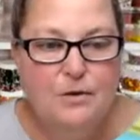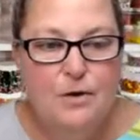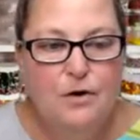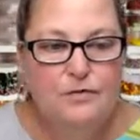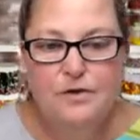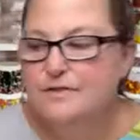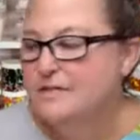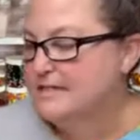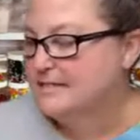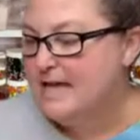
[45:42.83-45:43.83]
over on the
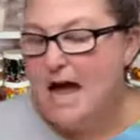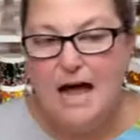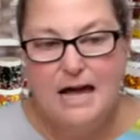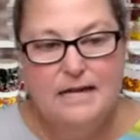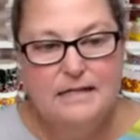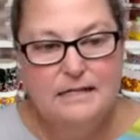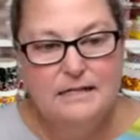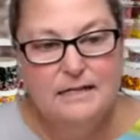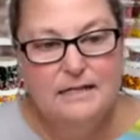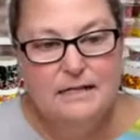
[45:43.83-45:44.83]
side
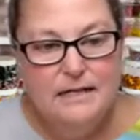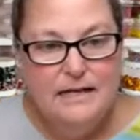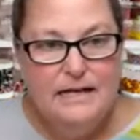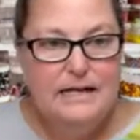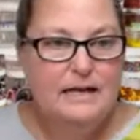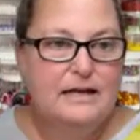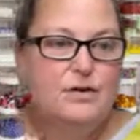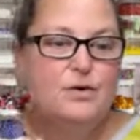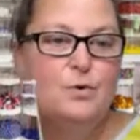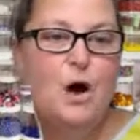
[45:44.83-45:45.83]

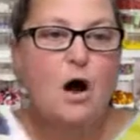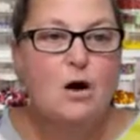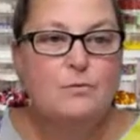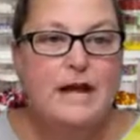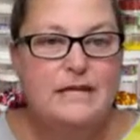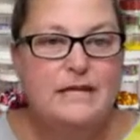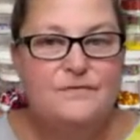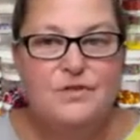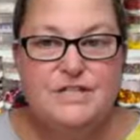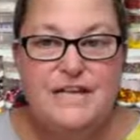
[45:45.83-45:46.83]
who already,
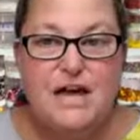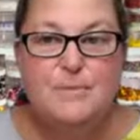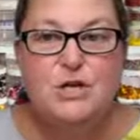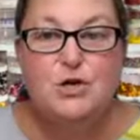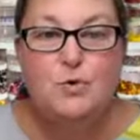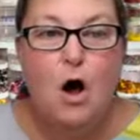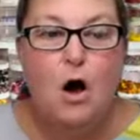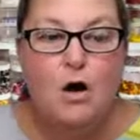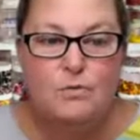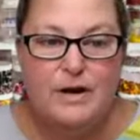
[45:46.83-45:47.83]
if you could tell me who
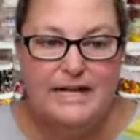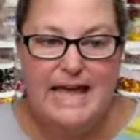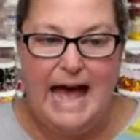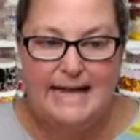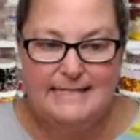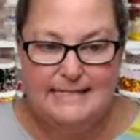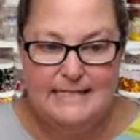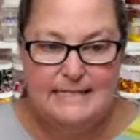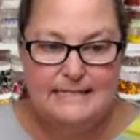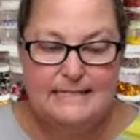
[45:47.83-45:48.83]
already has
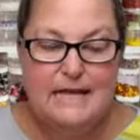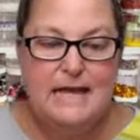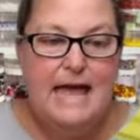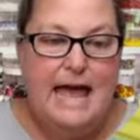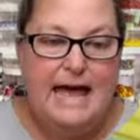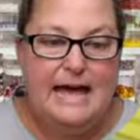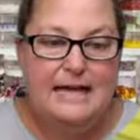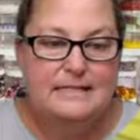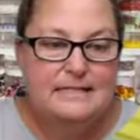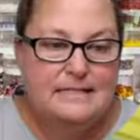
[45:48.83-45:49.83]
these.
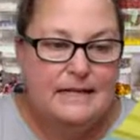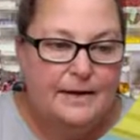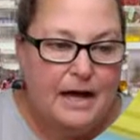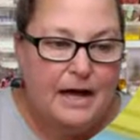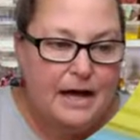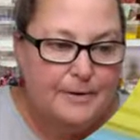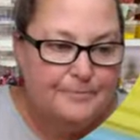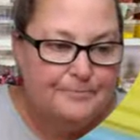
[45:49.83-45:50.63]
And tell